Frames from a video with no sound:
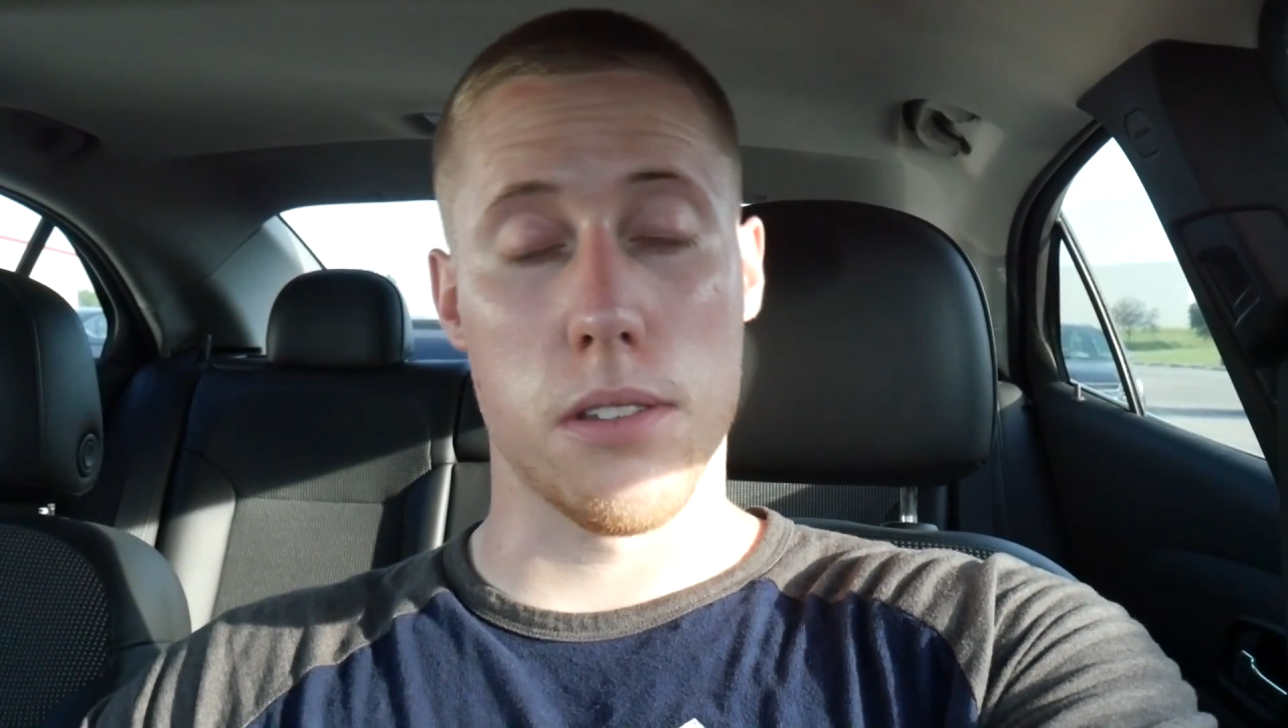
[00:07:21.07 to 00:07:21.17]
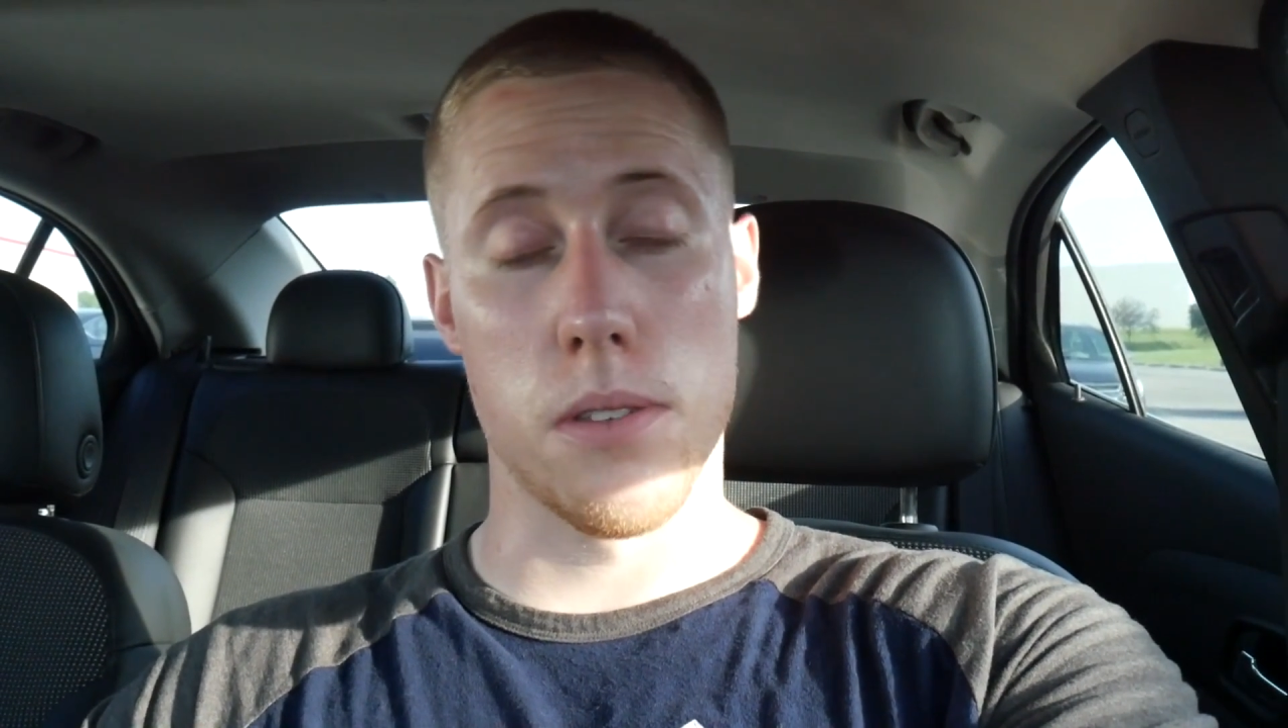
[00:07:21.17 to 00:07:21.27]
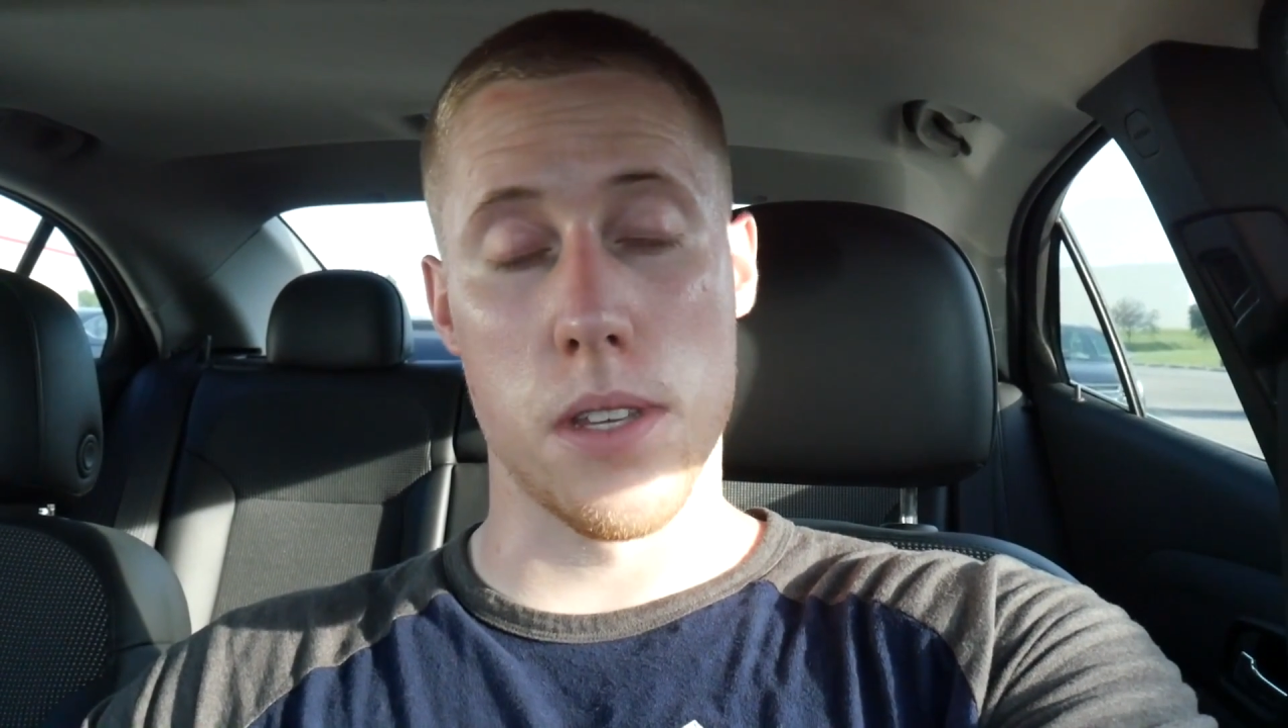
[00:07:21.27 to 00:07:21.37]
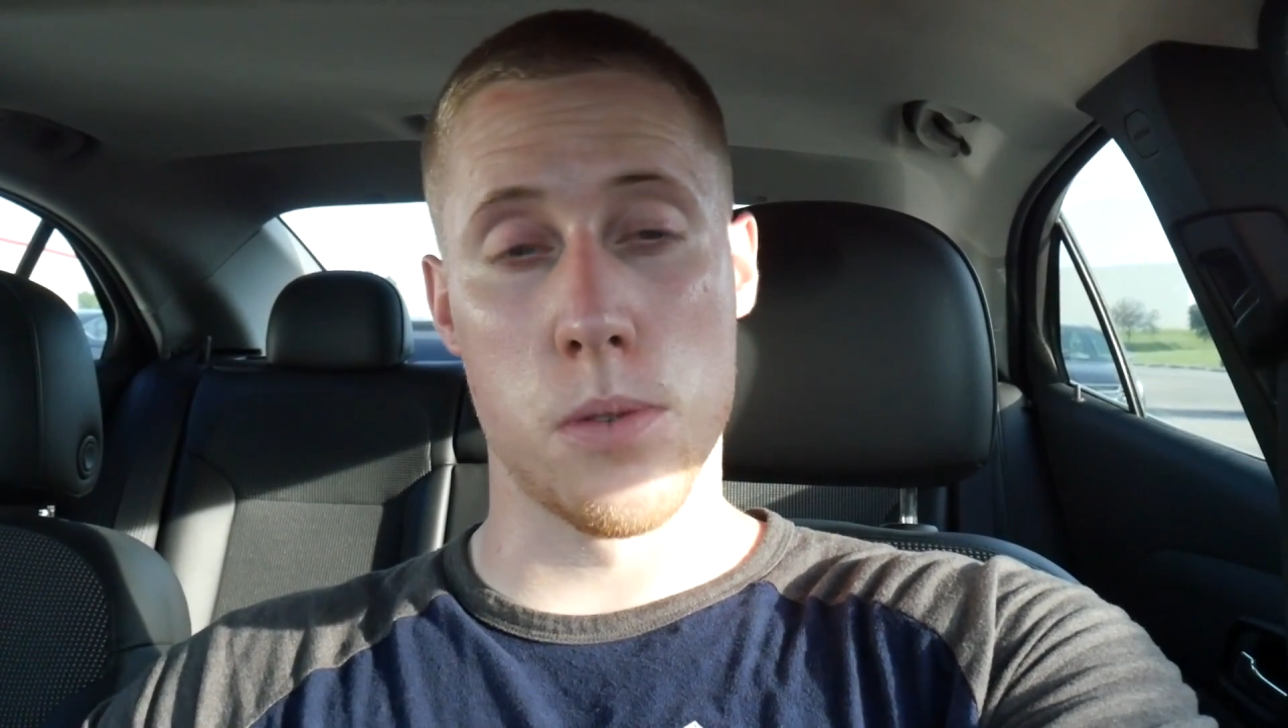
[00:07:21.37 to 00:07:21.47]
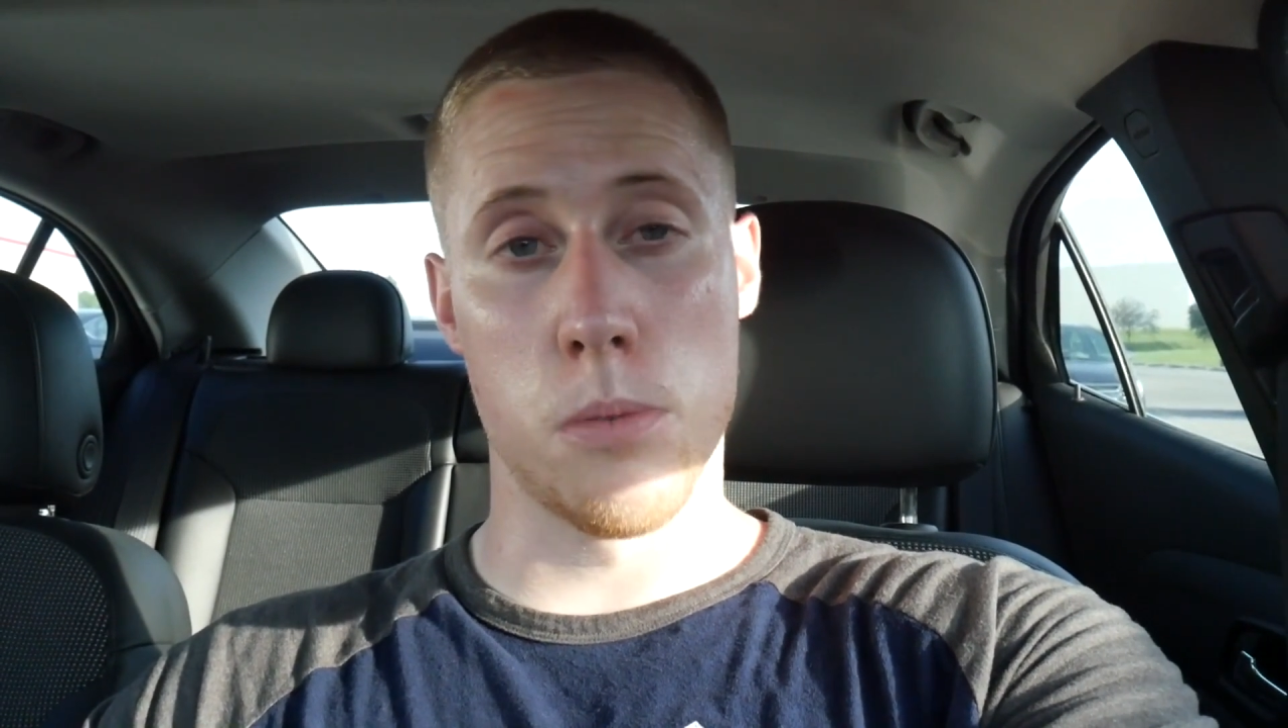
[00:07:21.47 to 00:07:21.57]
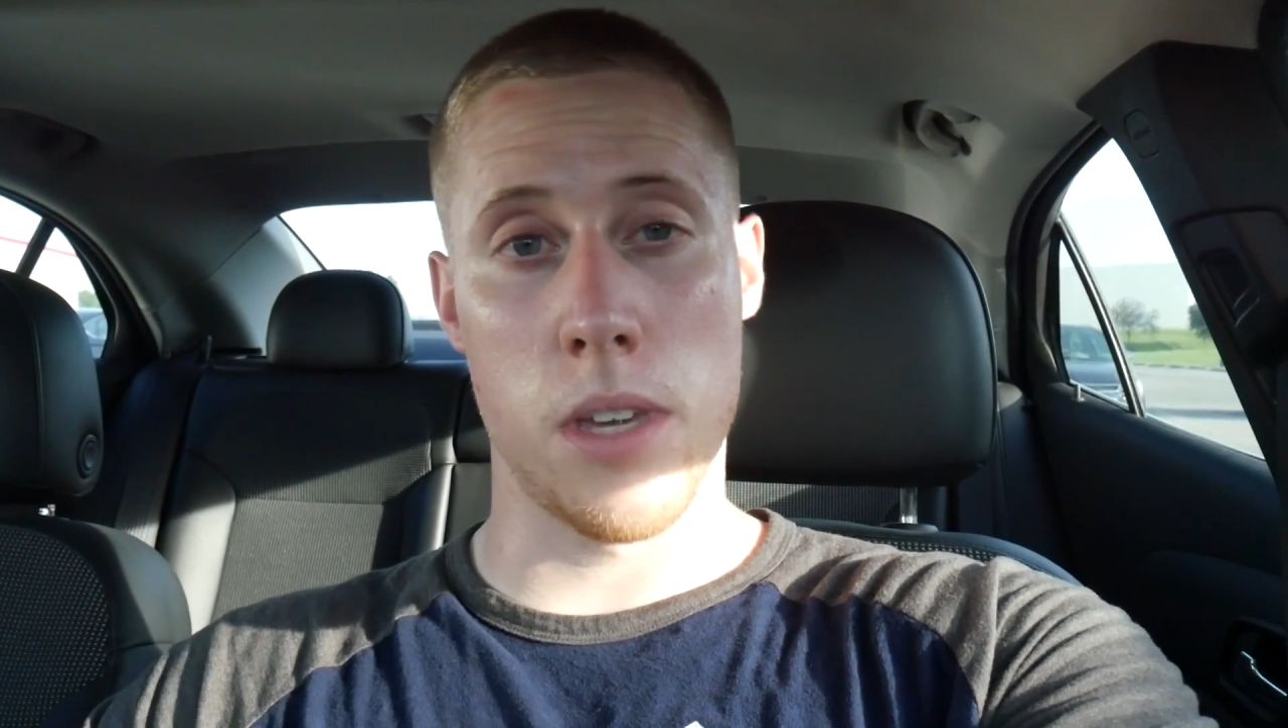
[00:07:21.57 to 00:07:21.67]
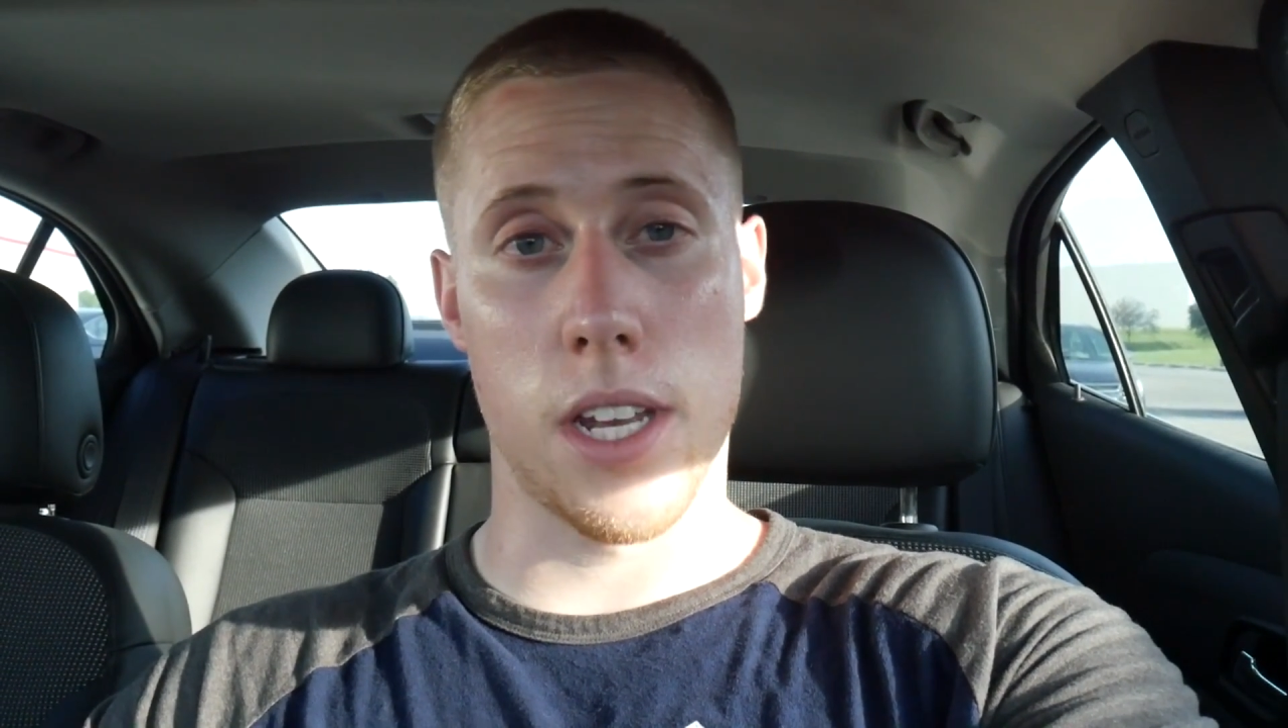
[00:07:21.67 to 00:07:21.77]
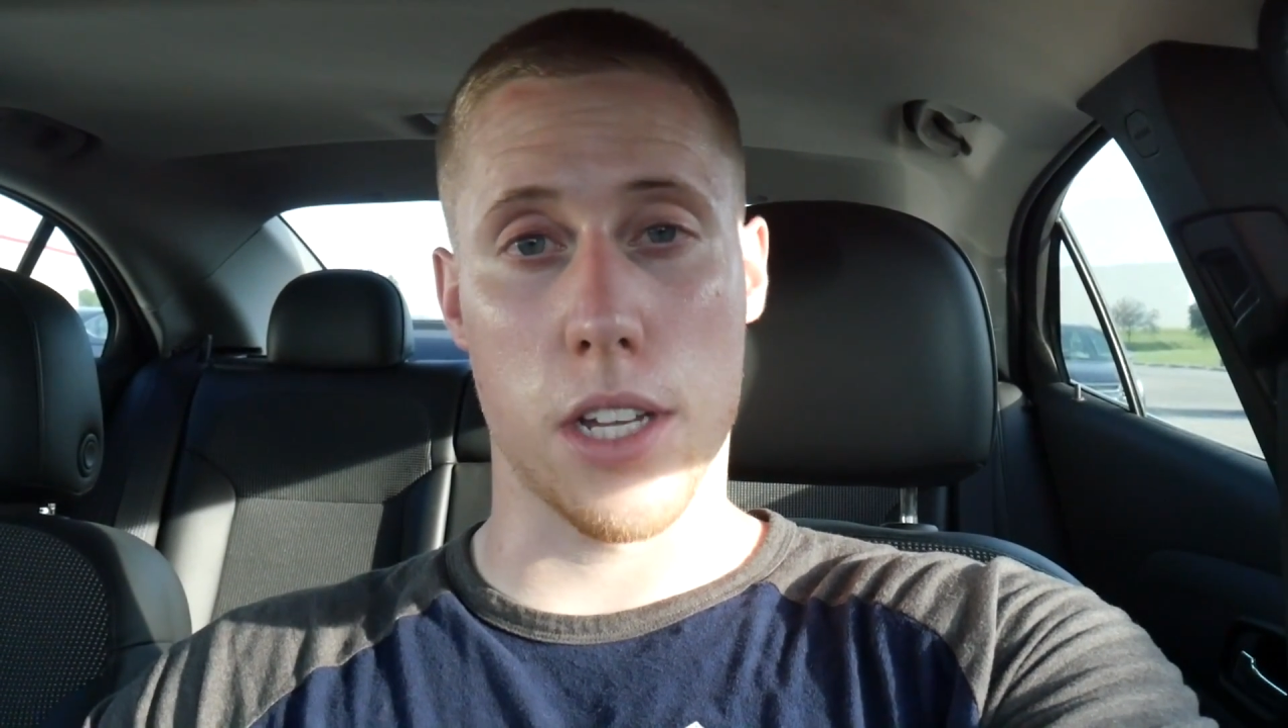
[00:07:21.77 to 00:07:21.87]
So this will be an